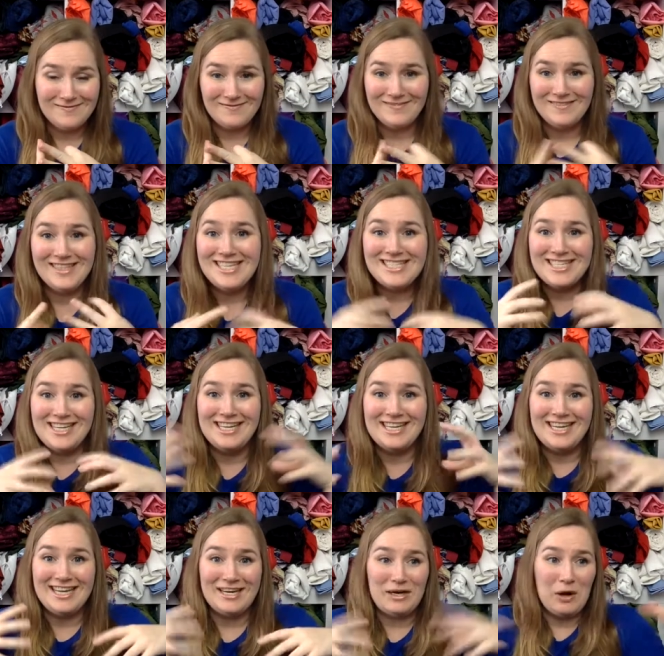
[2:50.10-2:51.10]

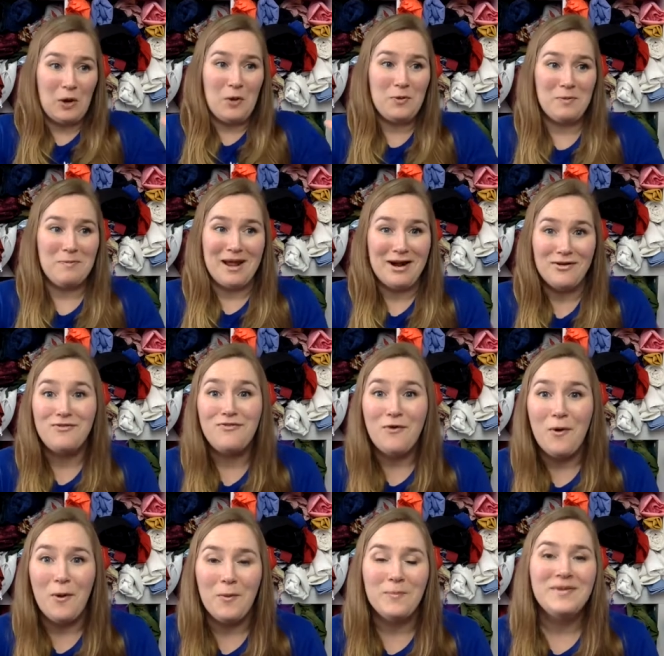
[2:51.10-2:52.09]
Lizzie in an older male
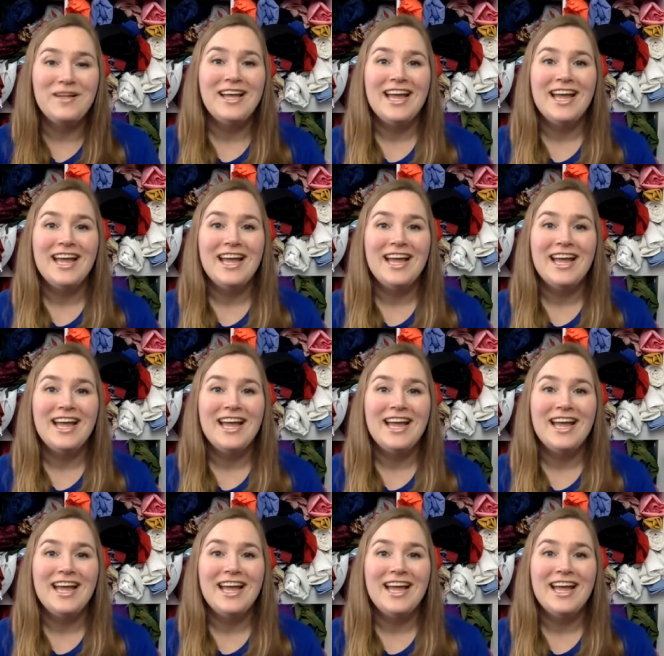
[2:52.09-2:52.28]
form.